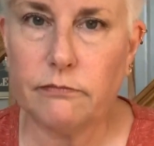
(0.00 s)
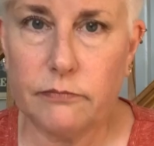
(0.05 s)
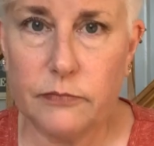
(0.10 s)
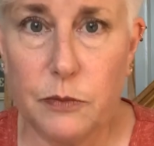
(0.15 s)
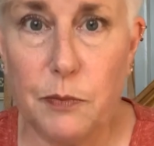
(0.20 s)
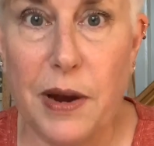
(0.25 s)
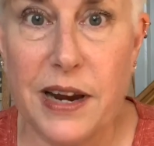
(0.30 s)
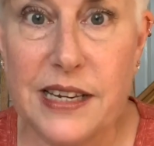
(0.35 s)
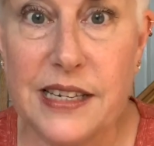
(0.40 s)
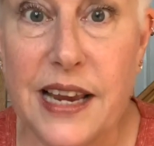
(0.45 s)

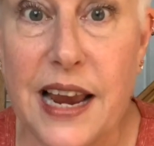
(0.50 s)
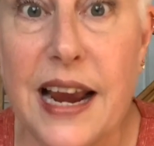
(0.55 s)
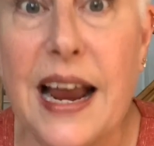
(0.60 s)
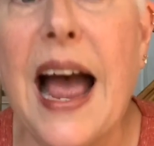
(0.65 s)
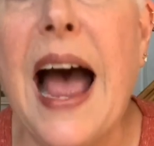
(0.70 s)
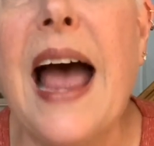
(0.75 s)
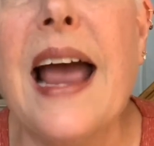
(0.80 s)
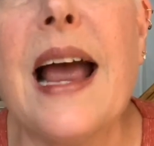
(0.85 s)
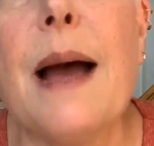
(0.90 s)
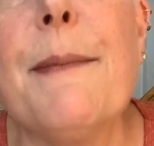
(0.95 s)
by saying,
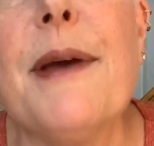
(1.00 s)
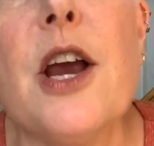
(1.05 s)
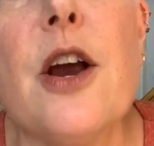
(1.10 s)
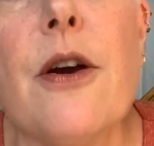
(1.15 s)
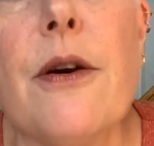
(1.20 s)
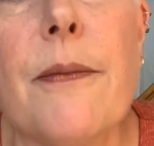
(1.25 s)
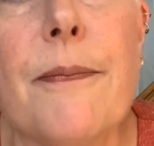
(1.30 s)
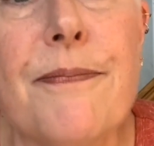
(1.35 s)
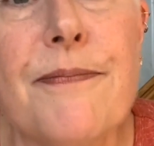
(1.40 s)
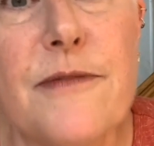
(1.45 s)
"Hi, I'm
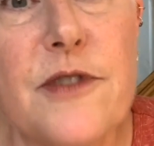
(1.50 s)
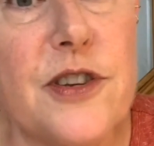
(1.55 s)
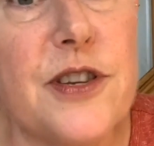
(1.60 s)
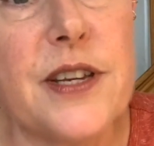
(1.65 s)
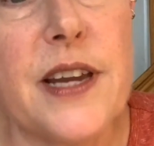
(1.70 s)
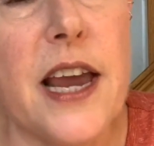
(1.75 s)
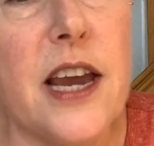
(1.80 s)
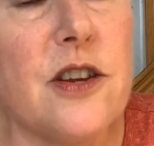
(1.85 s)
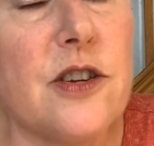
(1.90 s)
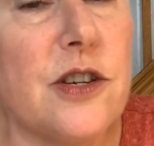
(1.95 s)
here, just in
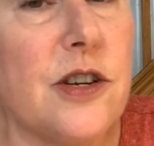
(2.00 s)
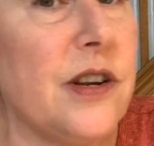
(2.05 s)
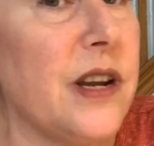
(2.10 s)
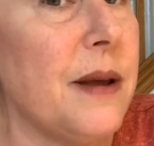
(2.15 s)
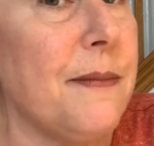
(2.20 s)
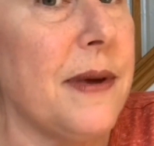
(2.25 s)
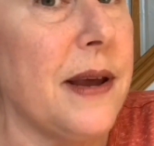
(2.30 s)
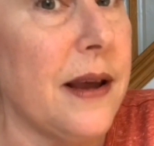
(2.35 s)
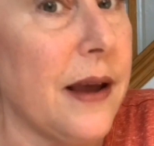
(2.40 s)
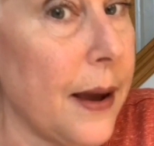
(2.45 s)
case you need
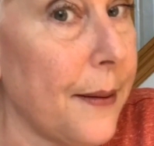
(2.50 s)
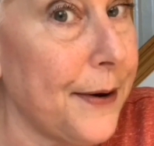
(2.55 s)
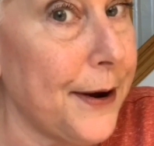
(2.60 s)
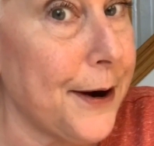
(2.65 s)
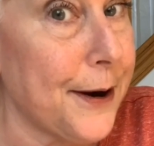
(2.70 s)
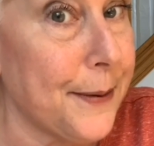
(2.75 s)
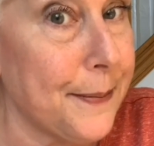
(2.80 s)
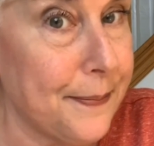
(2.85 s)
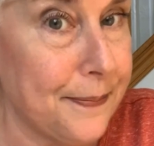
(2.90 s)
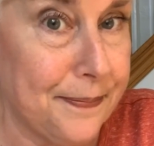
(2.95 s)
me, I'm
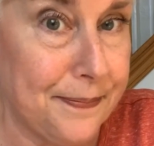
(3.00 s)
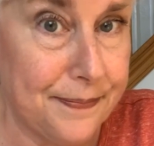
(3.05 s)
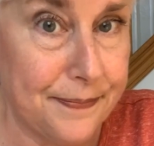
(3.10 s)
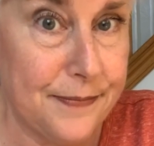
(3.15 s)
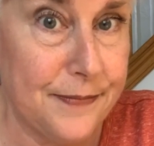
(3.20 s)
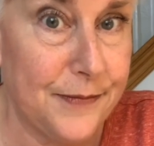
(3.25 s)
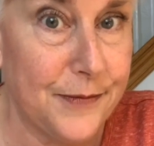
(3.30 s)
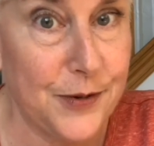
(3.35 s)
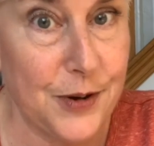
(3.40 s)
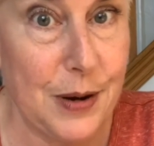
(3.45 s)
here."
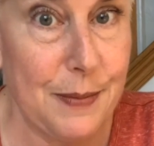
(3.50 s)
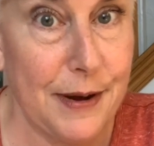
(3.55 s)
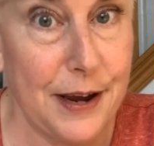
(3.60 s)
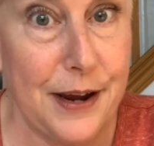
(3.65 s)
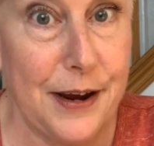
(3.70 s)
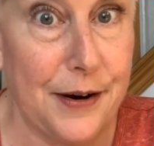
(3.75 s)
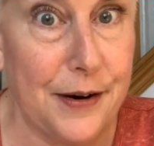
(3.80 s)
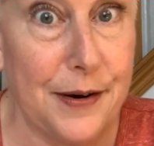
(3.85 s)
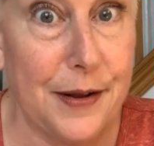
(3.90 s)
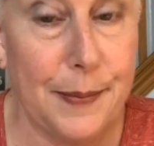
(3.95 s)
So you may
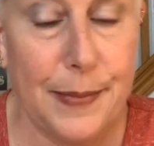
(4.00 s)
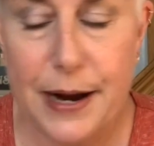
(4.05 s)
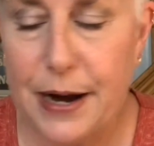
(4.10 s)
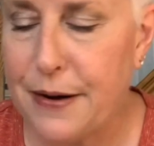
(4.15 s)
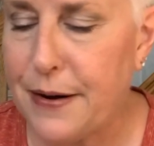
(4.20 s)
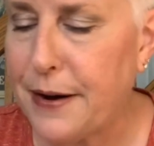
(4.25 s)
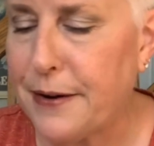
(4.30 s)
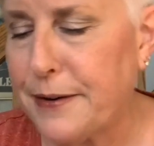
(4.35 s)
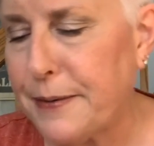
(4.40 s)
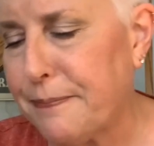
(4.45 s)
hear in the
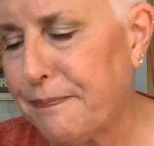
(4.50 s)
background.